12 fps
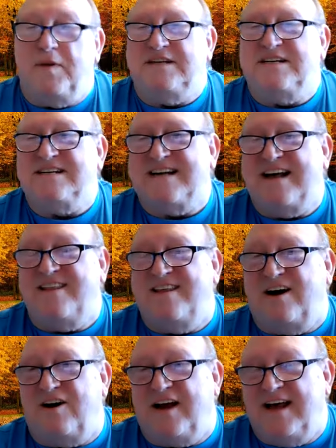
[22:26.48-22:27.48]
you see
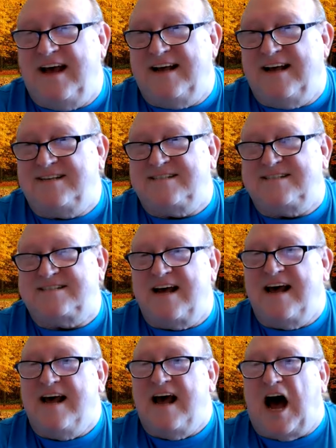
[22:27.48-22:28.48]
there,
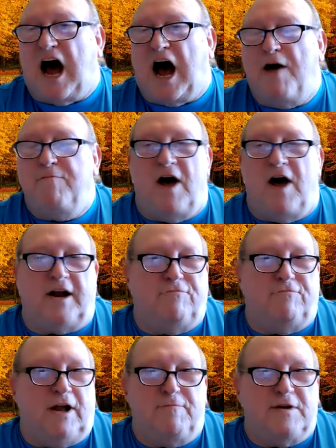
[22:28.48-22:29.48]
I'm not
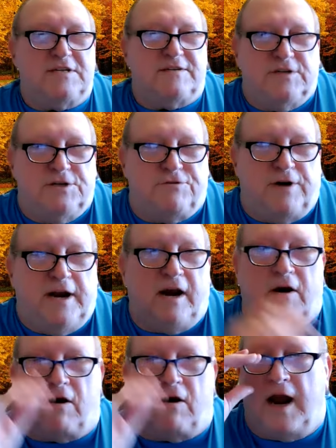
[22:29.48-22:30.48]
really much of a
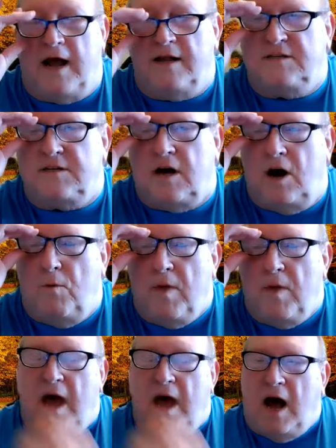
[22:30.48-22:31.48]
drinker. And so
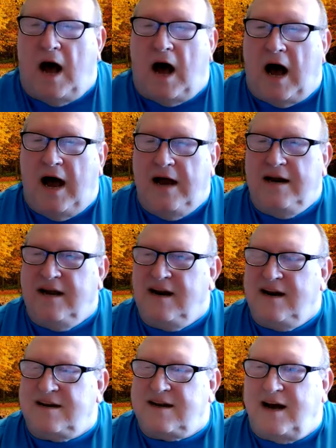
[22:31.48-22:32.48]
I
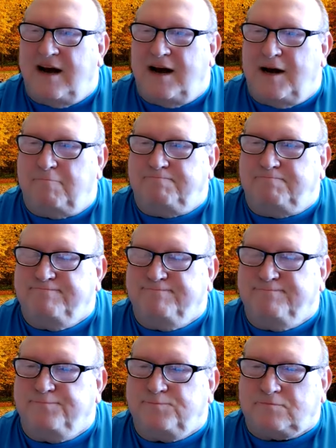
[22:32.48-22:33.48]
didn't
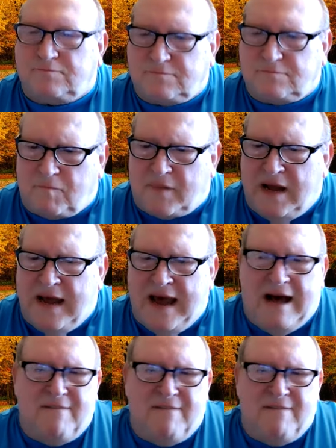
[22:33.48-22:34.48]

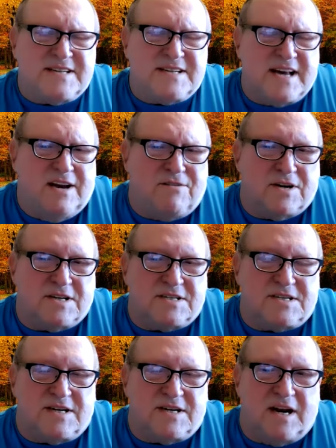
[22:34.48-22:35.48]
have this
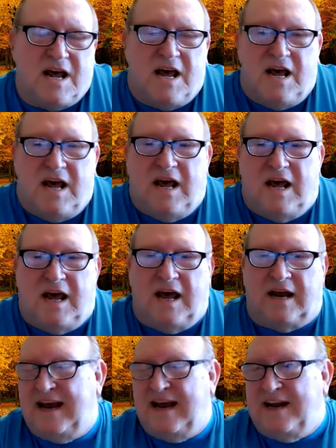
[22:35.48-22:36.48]
interest in
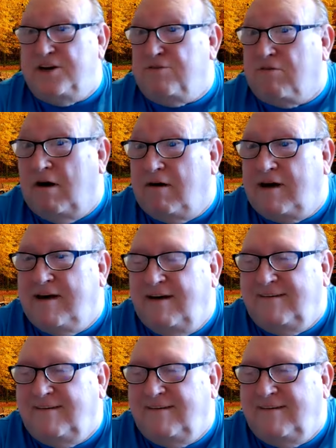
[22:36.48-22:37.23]
getting drunk.